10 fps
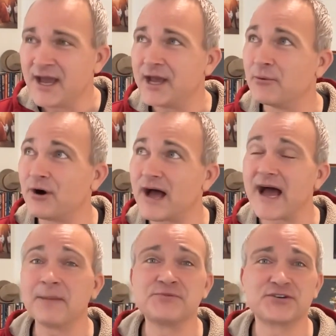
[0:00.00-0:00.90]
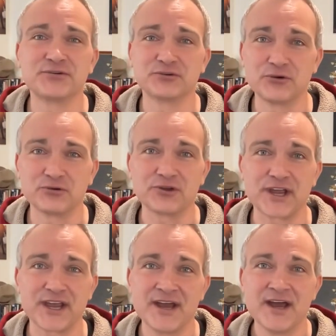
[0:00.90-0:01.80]
it will
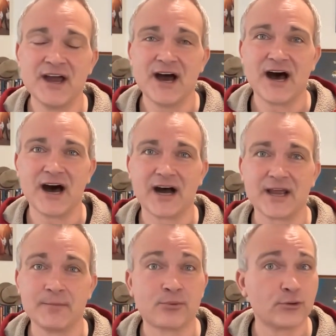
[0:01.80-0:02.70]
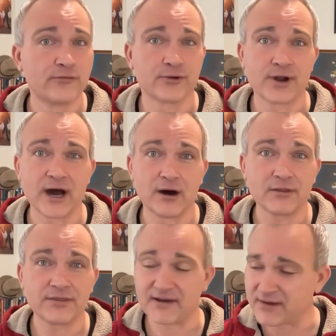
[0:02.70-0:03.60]
absolutely uh, improve your
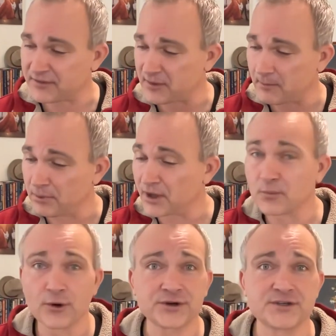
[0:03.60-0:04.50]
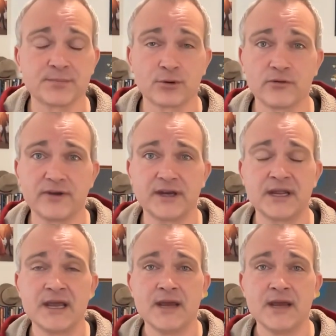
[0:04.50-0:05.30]
health. I've got the blood work to prove it.